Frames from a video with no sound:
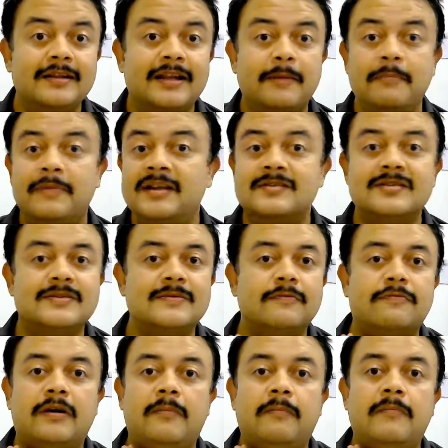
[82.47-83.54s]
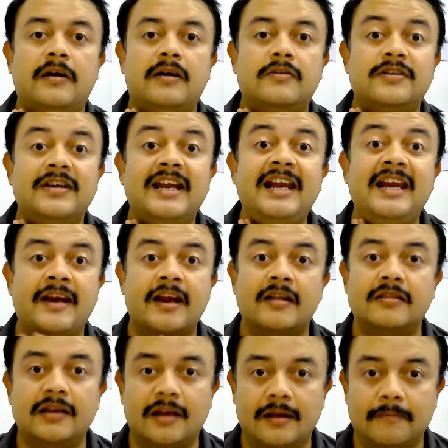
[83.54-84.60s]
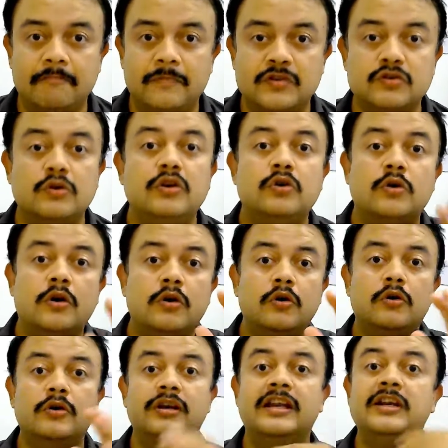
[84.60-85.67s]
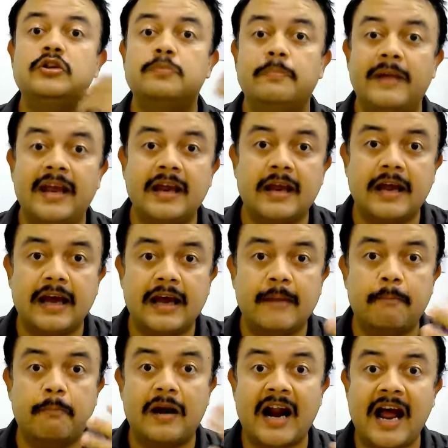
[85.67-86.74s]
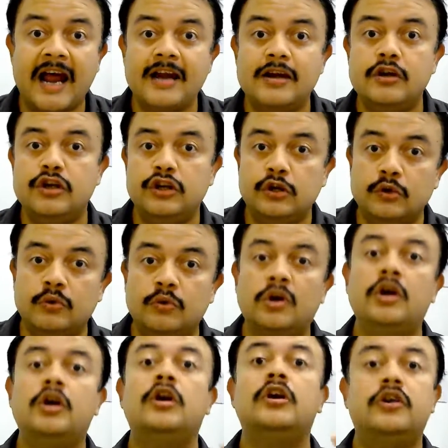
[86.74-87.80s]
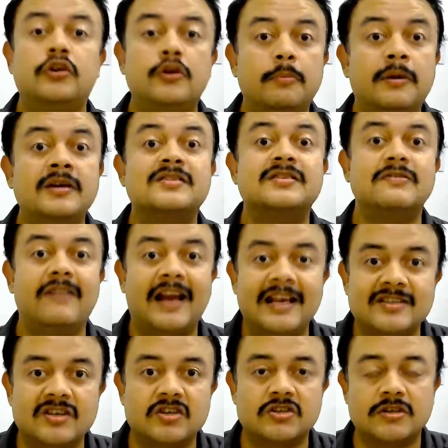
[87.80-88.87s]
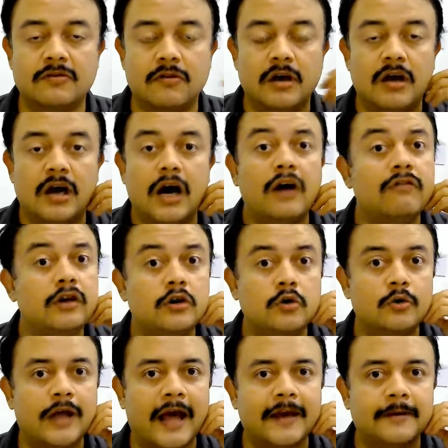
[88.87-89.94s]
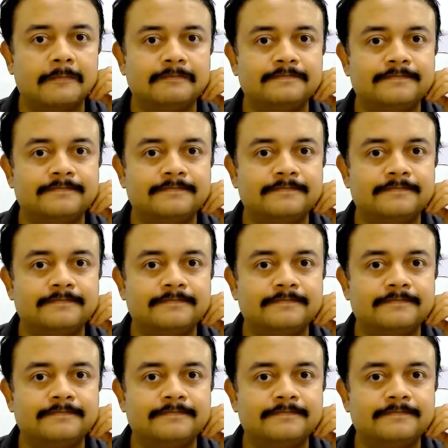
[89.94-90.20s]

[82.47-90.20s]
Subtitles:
That means from really nothing. So you need to make a brand new human civilization. How will you do that?